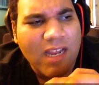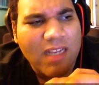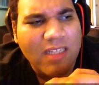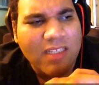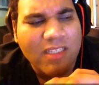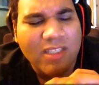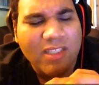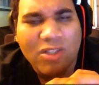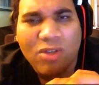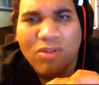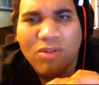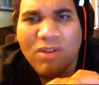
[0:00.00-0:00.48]
I
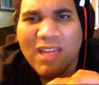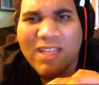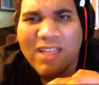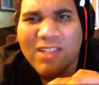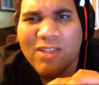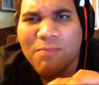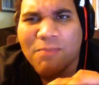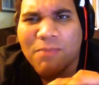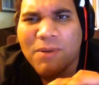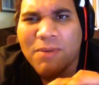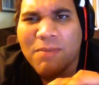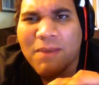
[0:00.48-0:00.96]
just don't like
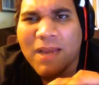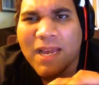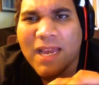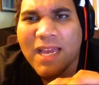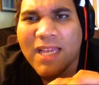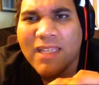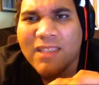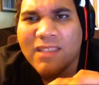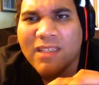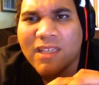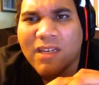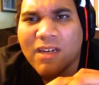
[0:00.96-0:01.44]
to put my
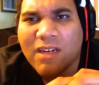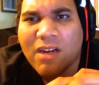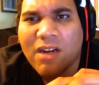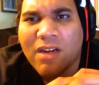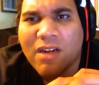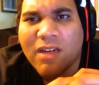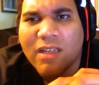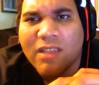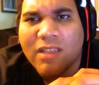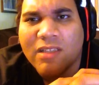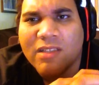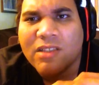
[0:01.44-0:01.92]
headset
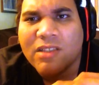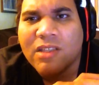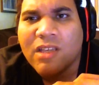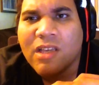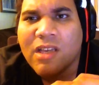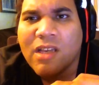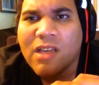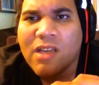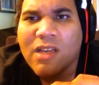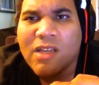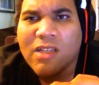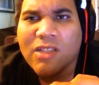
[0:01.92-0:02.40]
on and
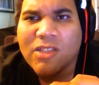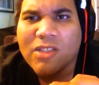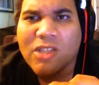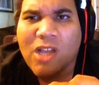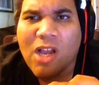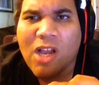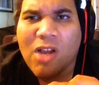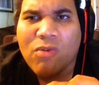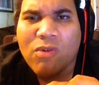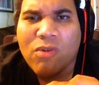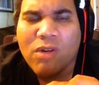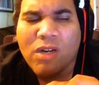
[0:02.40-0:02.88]

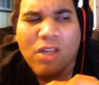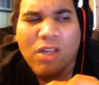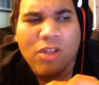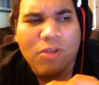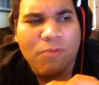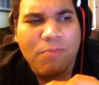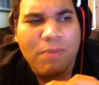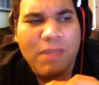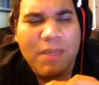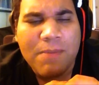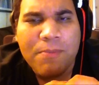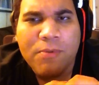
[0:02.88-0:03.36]
talk with other
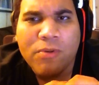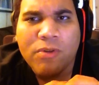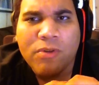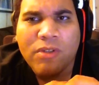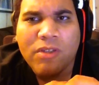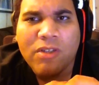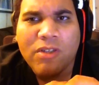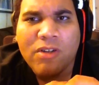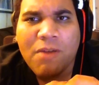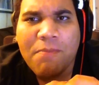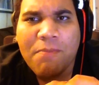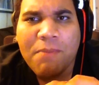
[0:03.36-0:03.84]
people.
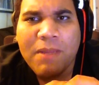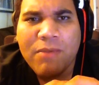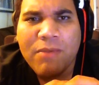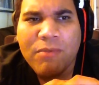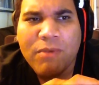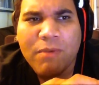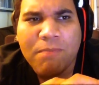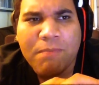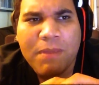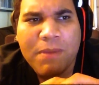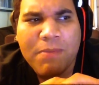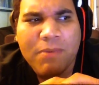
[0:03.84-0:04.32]
You know, I played
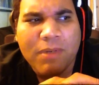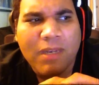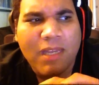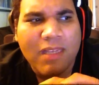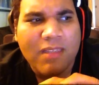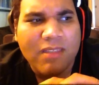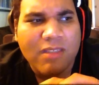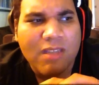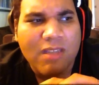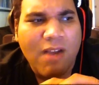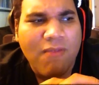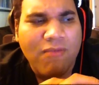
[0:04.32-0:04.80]
with people
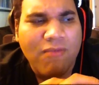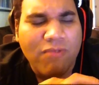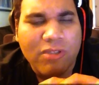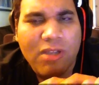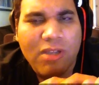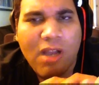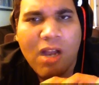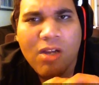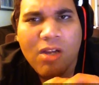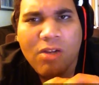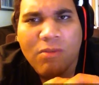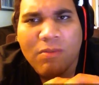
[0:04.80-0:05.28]
like Soft
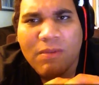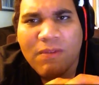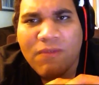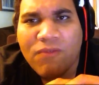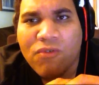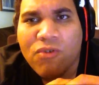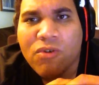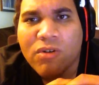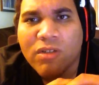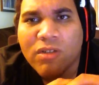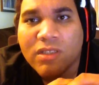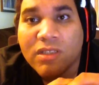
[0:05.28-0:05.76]

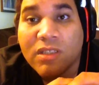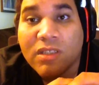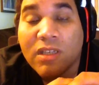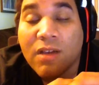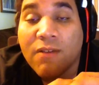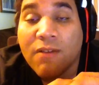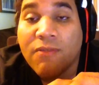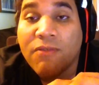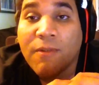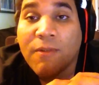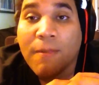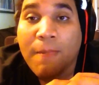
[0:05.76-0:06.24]
before and
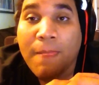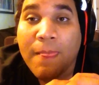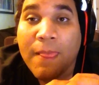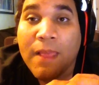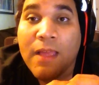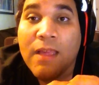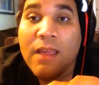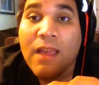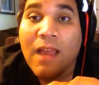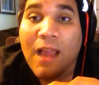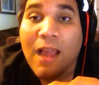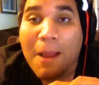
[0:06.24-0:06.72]
stuff.
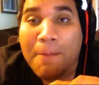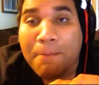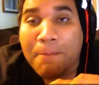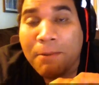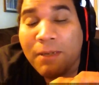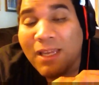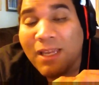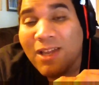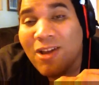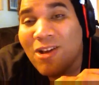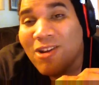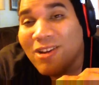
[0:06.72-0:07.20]
I
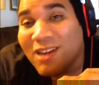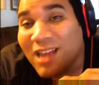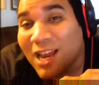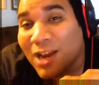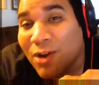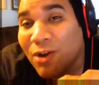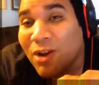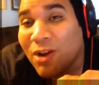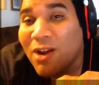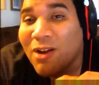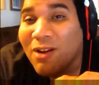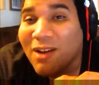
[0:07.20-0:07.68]
play
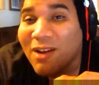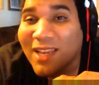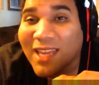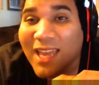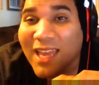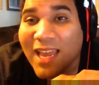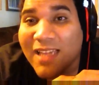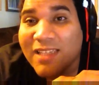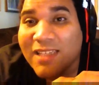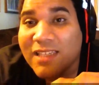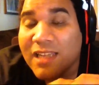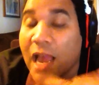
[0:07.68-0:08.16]
online
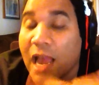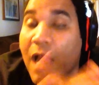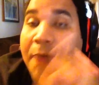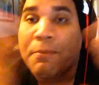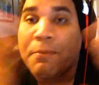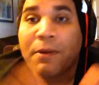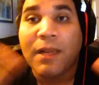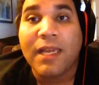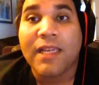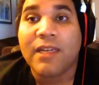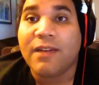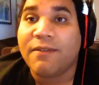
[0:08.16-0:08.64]
occasionally.
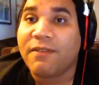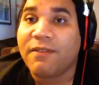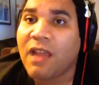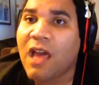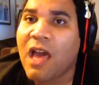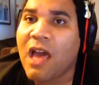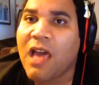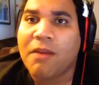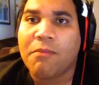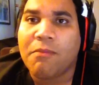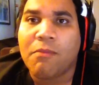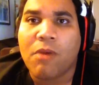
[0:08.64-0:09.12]
played a
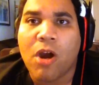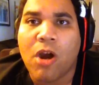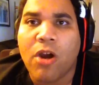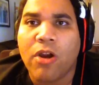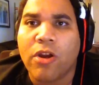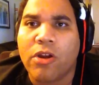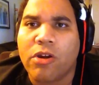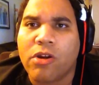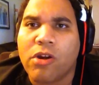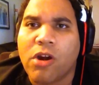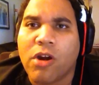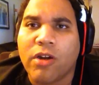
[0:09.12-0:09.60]
lot of
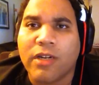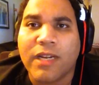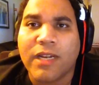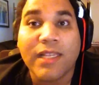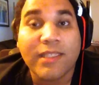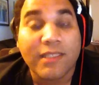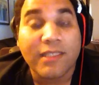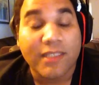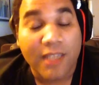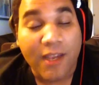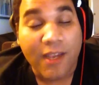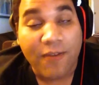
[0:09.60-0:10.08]
Mario Kart.
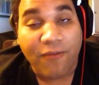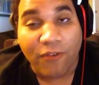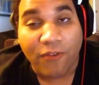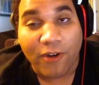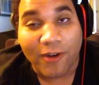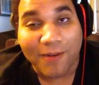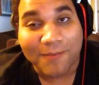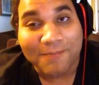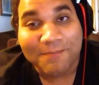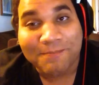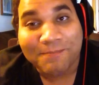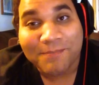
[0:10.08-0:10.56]
That's
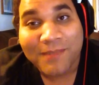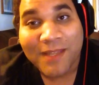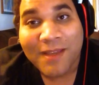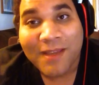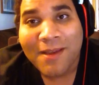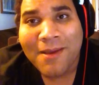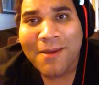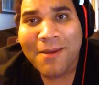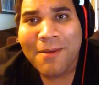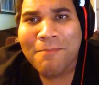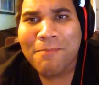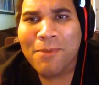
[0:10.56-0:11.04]
different.
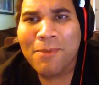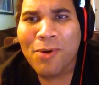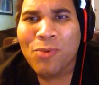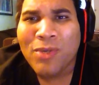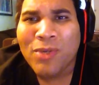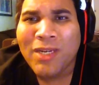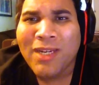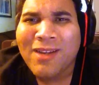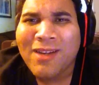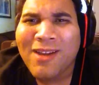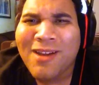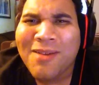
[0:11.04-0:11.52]
But
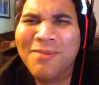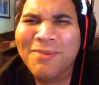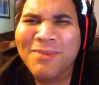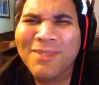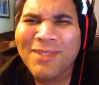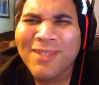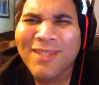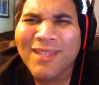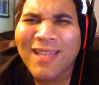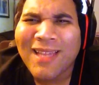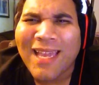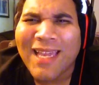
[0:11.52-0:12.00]
when it comes
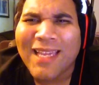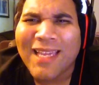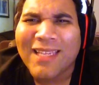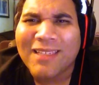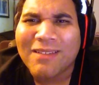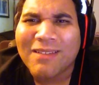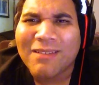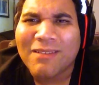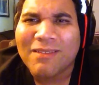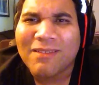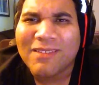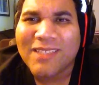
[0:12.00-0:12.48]
to like
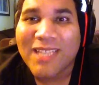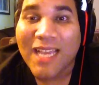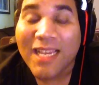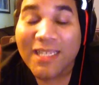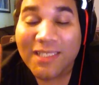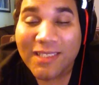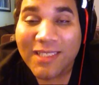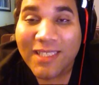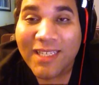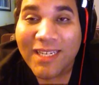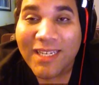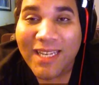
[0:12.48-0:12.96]

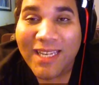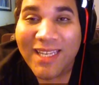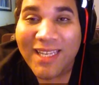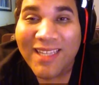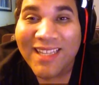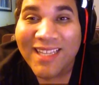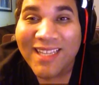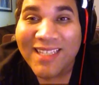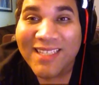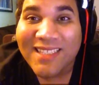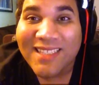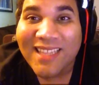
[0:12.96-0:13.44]
Destiny,
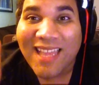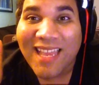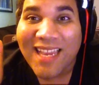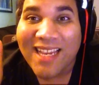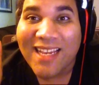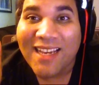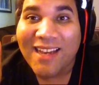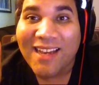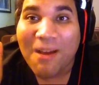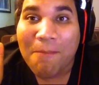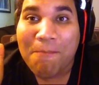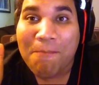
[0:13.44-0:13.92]
that's
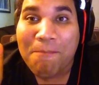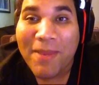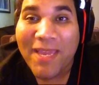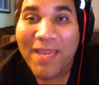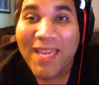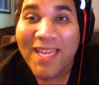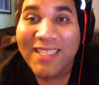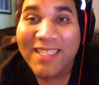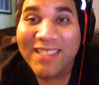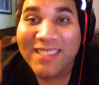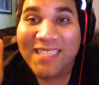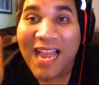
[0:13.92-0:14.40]
like a
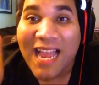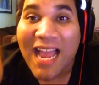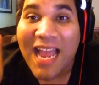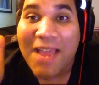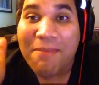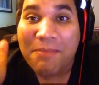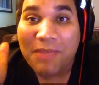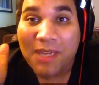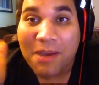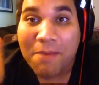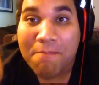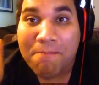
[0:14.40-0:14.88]
big
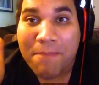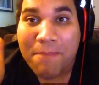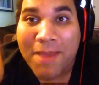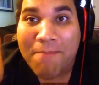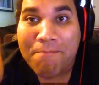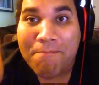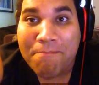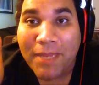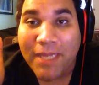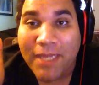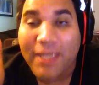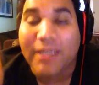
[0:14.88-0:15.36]
time
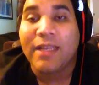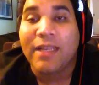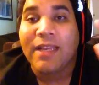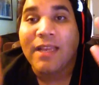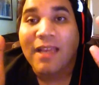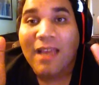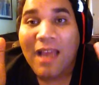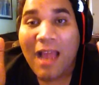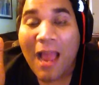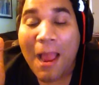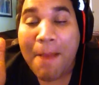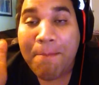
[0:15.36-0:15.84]
commitment.
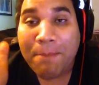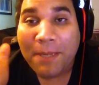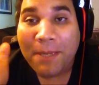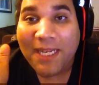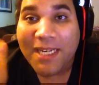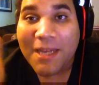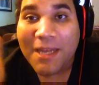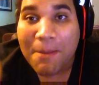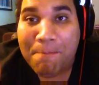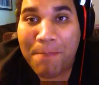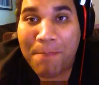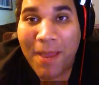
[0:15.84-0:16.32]
I
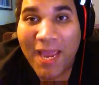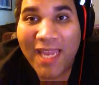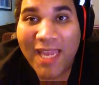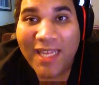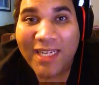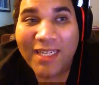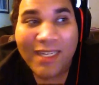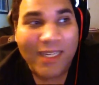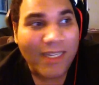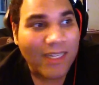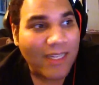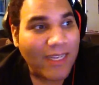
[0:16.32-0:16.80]
played a
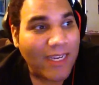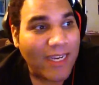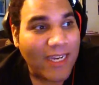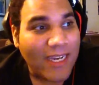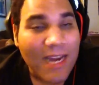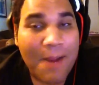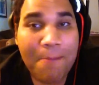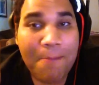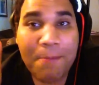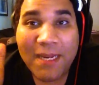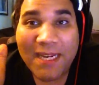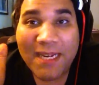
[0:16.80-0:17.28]
beta,
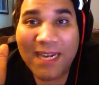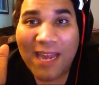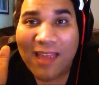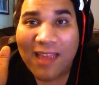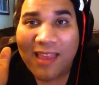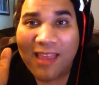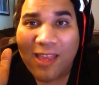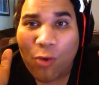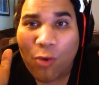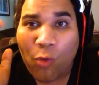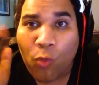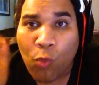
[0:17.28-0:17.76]
and I played, I
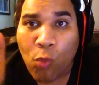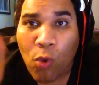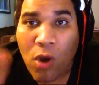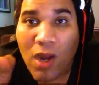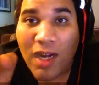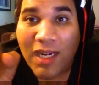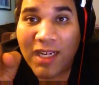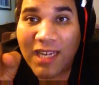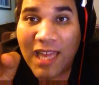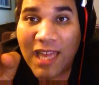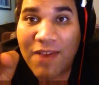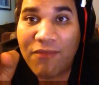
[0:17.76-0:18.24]
think,
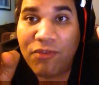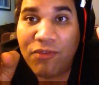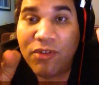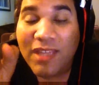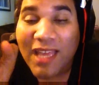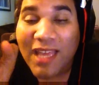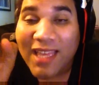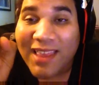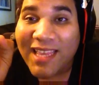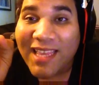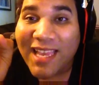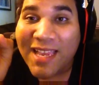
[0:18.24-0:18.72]
one level,
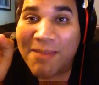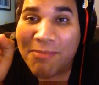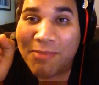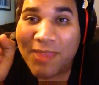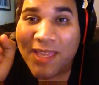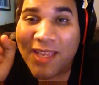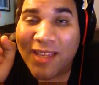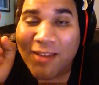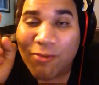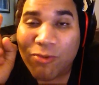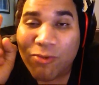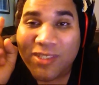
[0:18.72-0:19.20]
and that damn
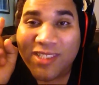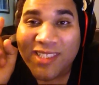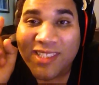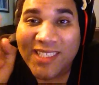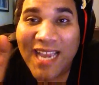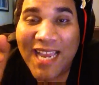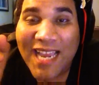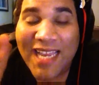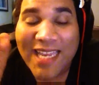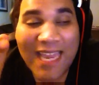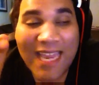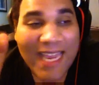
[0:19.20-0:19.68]
thing was
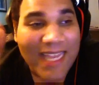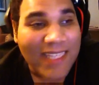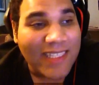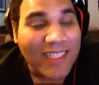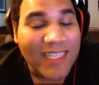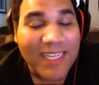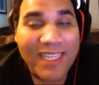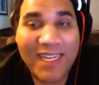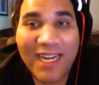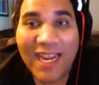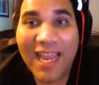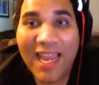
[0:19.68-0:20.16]

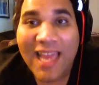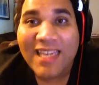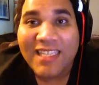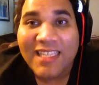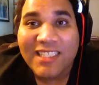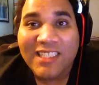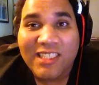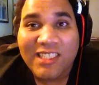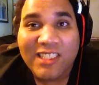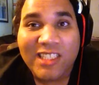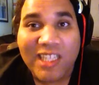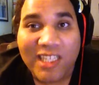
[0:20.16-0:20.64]
gigantic, and it had a
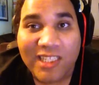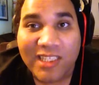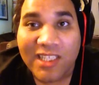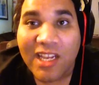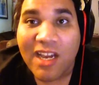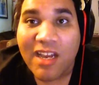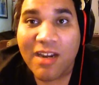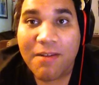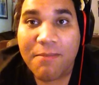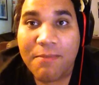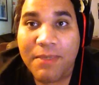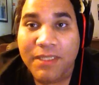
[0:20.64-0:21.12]
shit
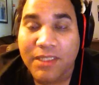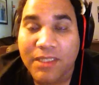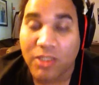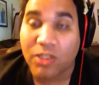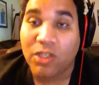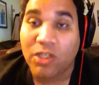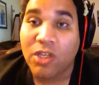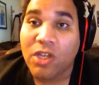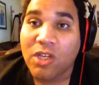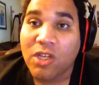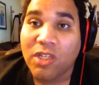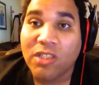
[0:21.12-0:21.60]
ton of missions.